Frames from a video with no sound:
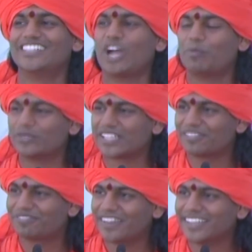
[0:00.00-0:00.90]
About the
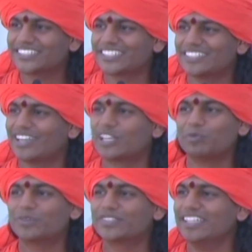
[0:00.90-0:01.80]
reflection, not
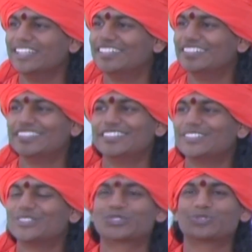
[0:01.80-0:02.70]
about the
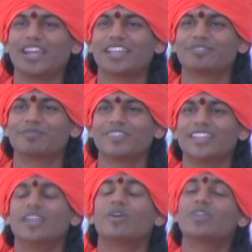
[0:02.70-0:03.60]
swan.
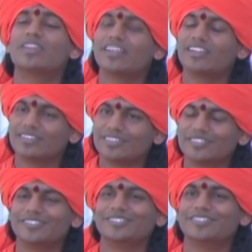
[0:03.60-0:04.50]
One uh,
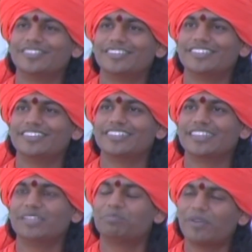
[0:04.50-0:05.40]

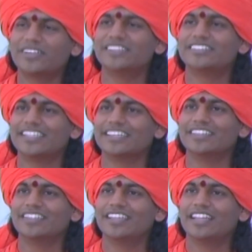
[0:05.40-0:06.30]
important
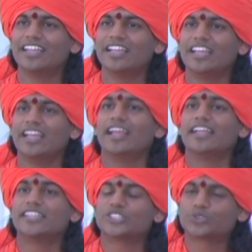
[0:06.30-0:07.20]
thing,
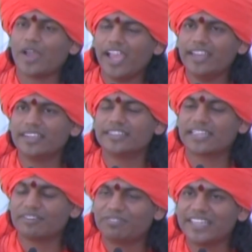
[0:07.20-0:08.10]
the swan,
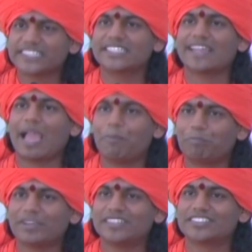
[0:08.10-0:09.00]
the reflection
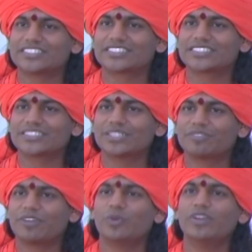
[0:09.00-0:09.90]
happens
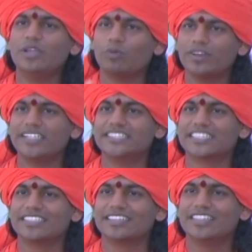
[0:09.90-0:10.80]
for only one
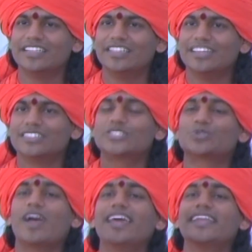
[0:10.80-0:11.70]
reason. The
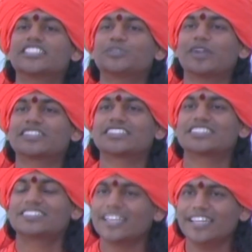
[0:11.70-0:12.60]
swan
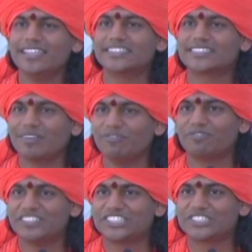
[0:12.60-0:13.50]
expects, suddenly some
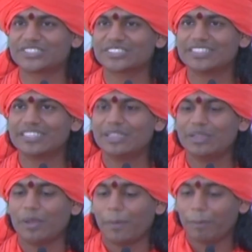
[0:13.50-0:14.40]
fish
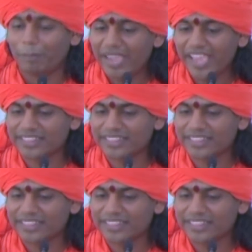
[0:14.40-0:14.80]
may